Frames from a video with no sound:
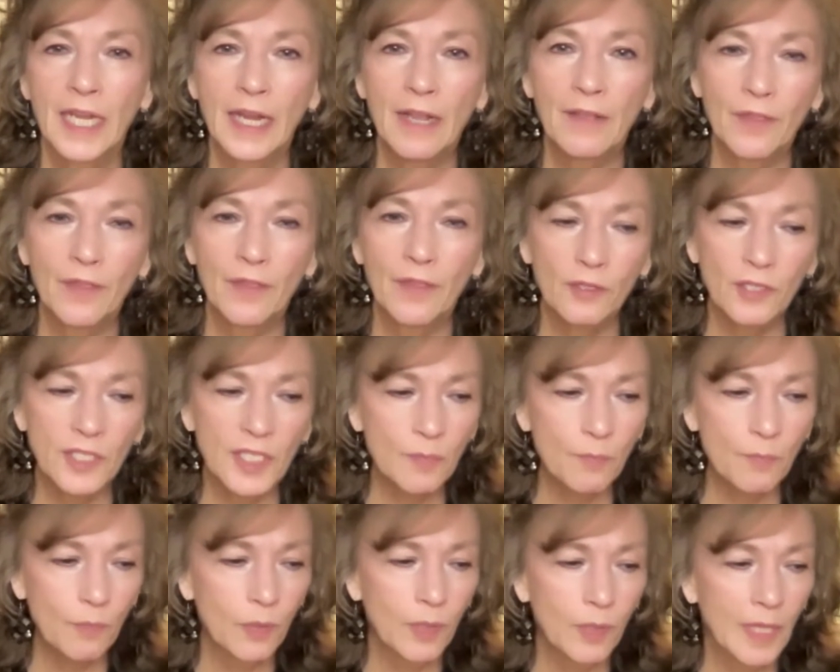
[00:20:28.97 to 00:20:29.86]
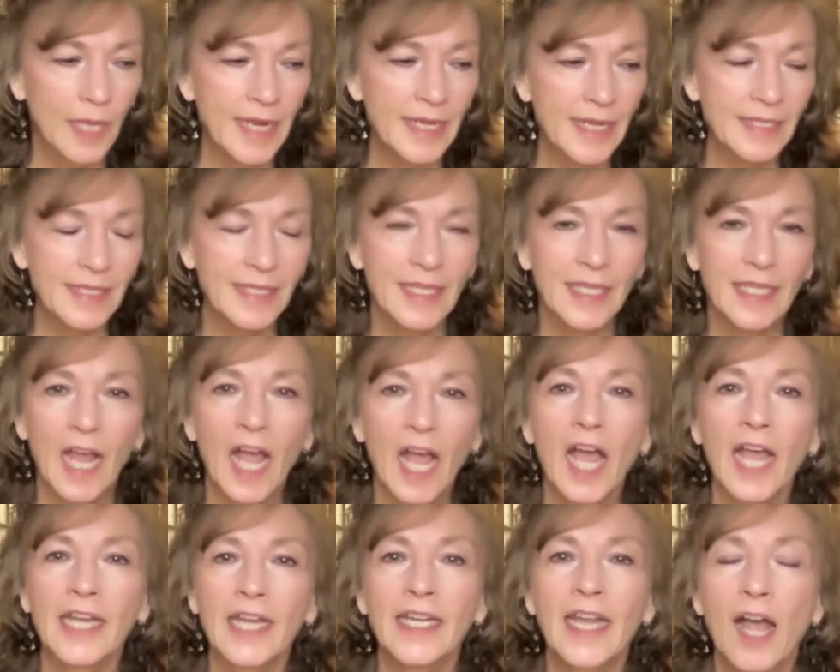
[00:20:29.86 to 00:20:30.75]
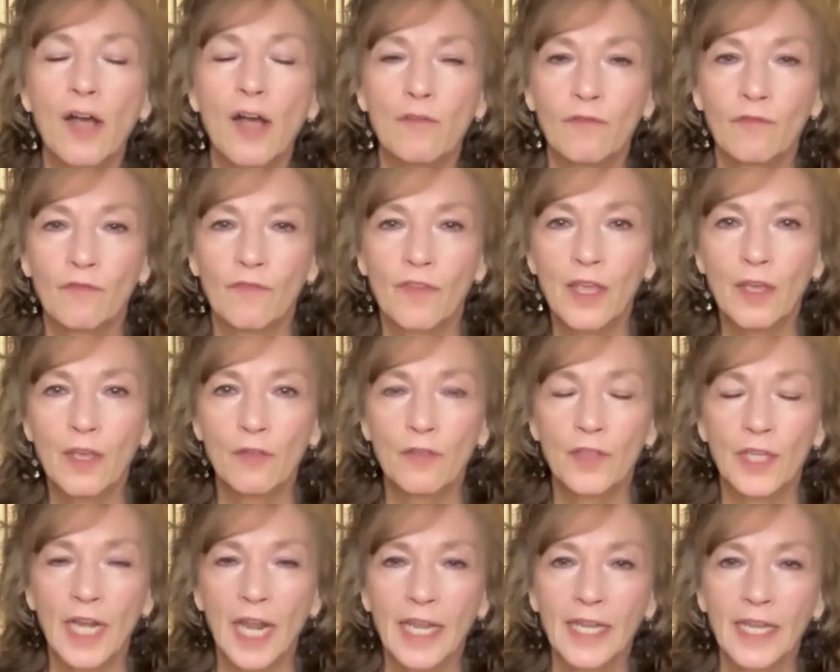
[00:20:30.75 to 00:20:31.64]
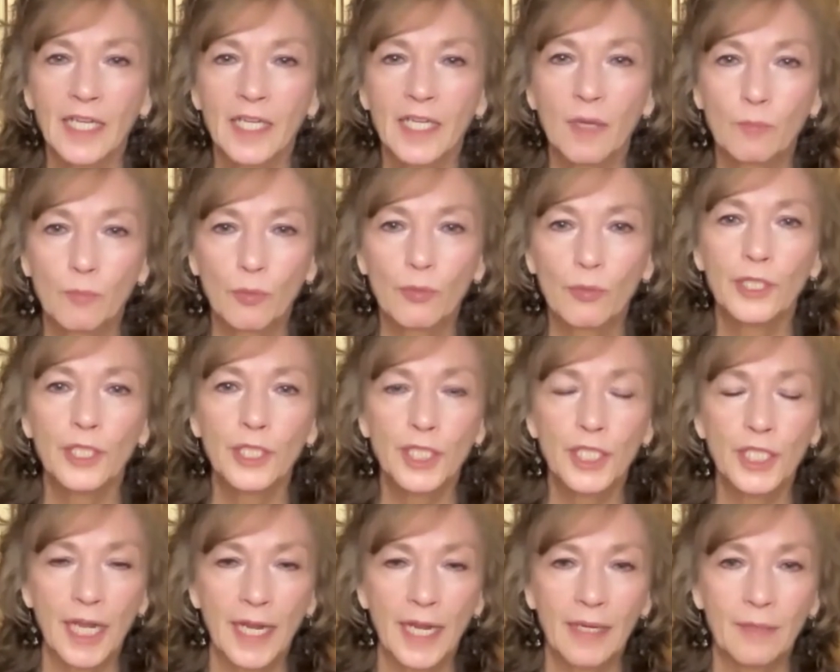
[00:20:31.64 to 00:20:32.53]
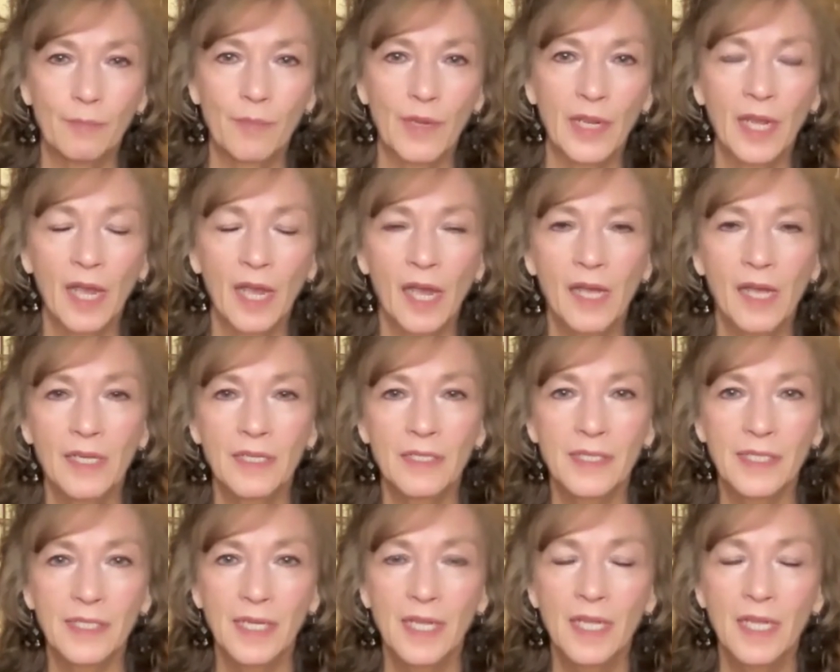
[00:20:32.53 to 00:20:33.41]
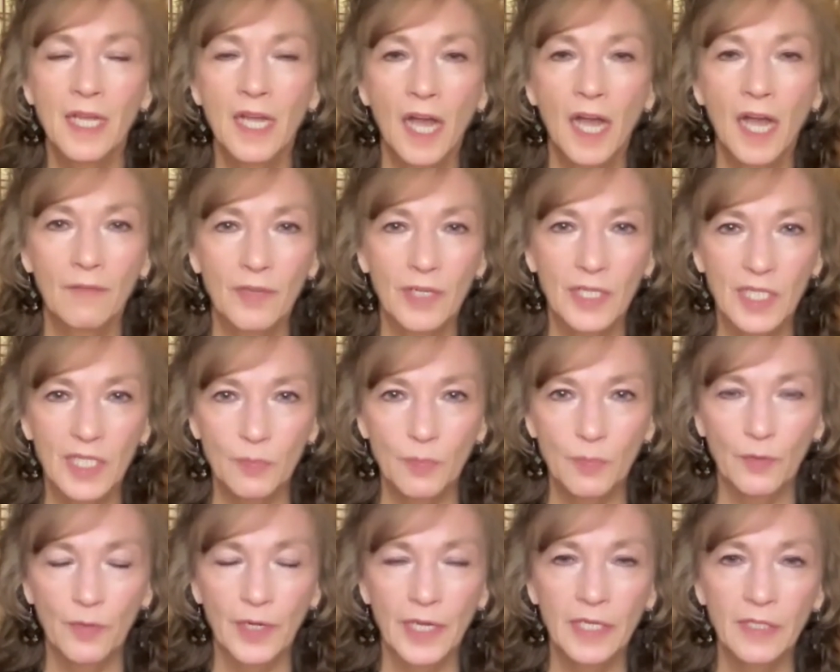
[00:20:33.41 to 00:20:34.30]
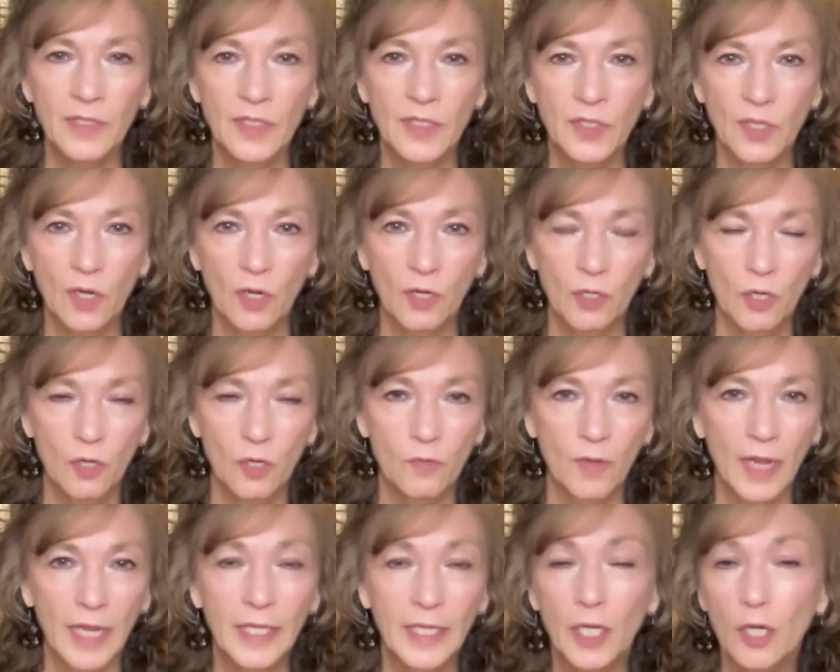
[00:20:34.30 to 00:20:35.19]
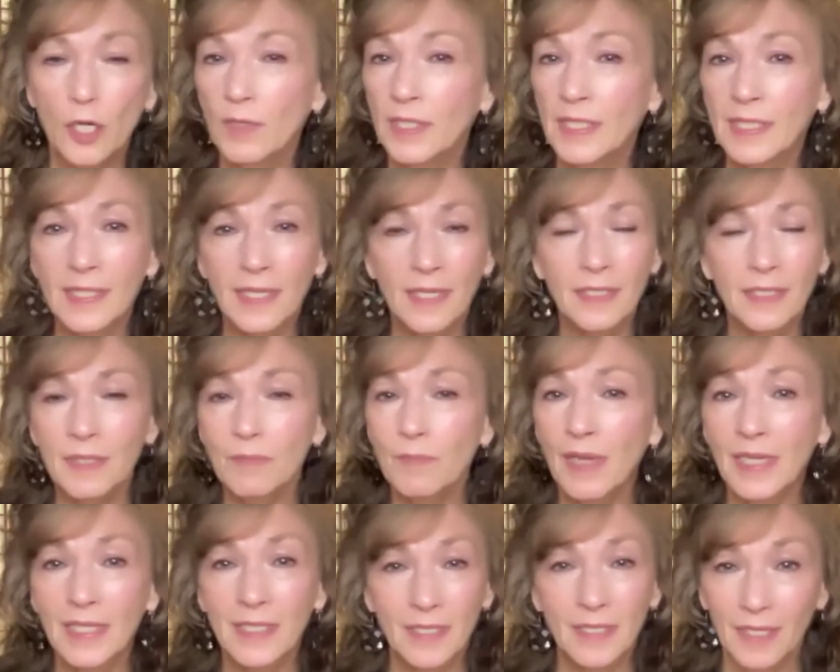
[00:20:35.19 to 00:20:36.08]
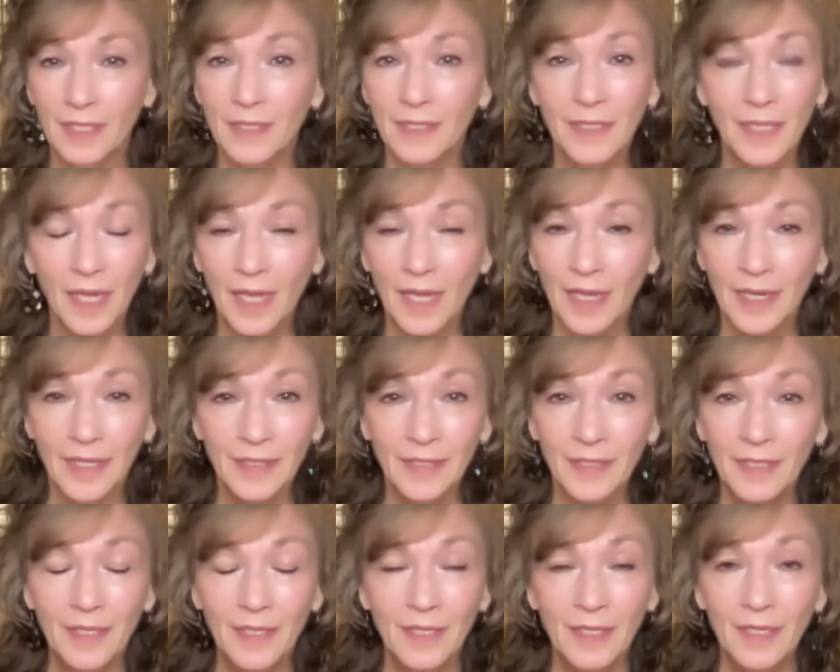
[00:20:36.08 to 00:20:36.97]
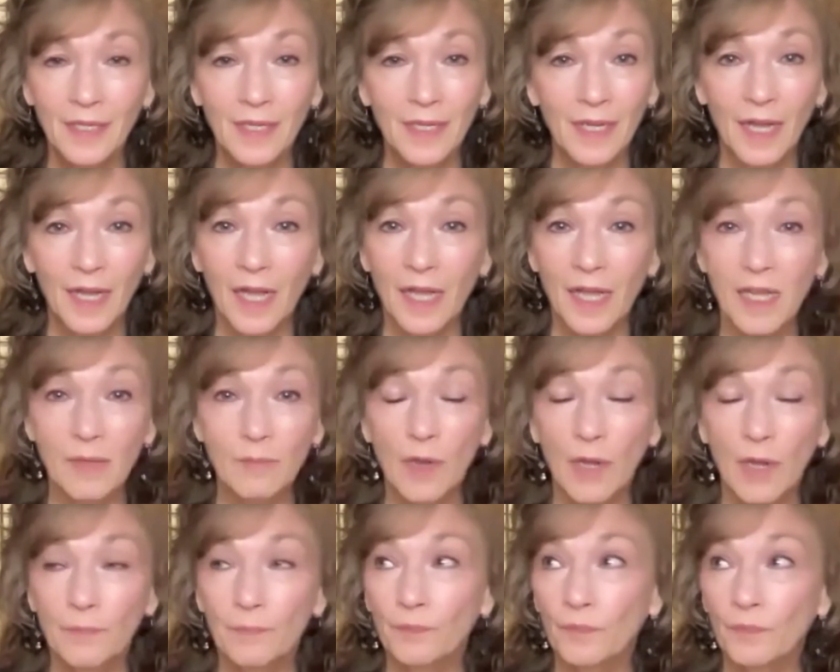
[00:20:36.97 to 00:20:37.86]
There's a place that I now feel that I can appreciate because I've experienced sorrow. And since my son died, um,